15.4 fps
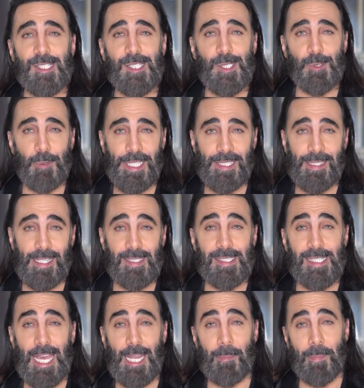
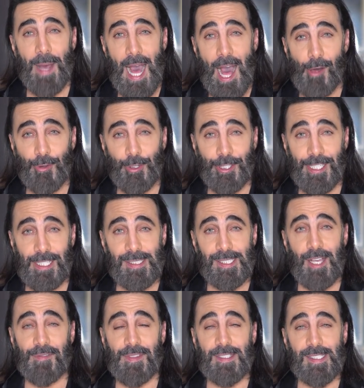sweetness, and powderness
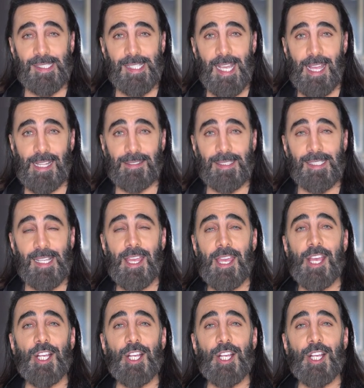of the scent